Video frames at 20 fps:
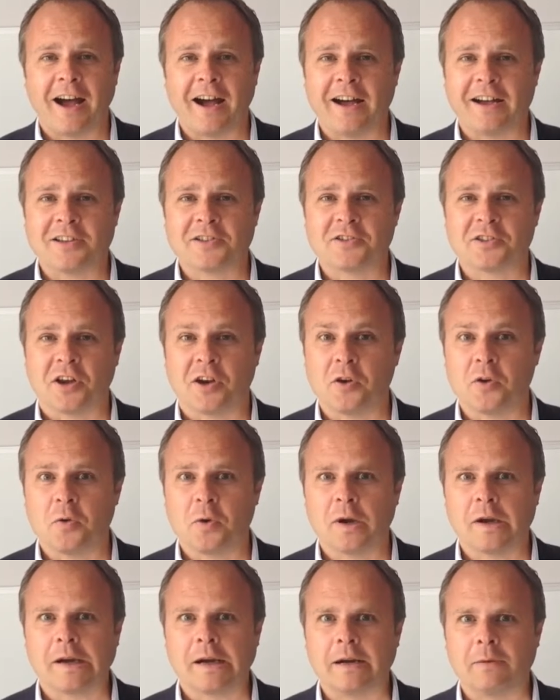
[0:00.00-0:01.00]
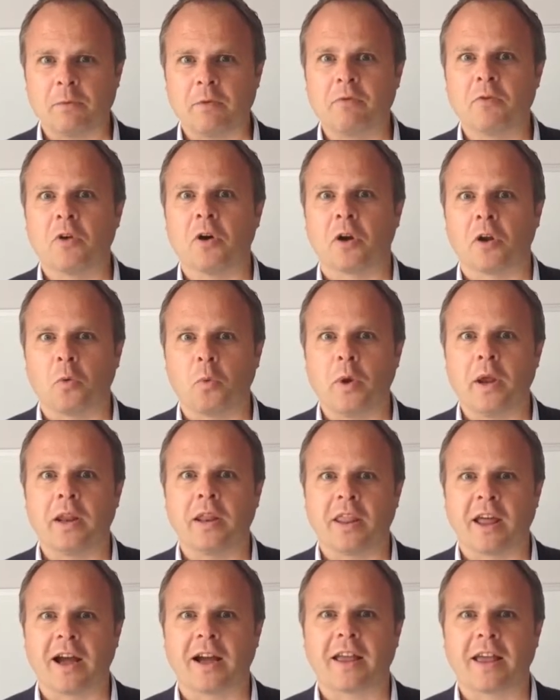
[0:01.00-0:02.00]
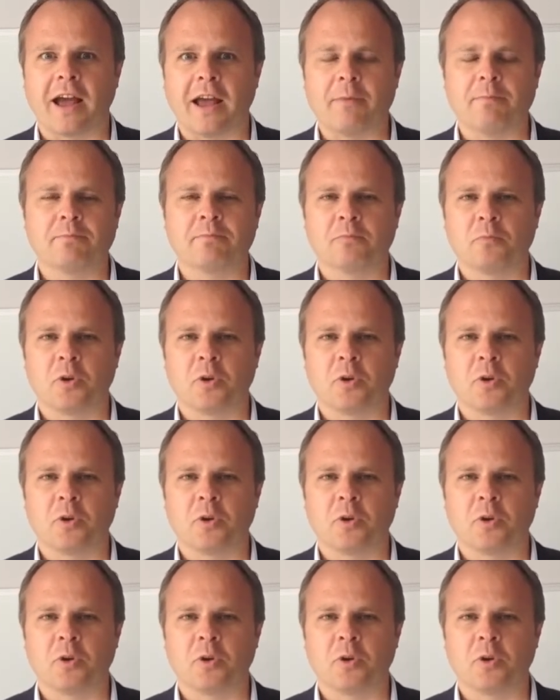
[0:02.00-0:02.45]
so we've got to win that game.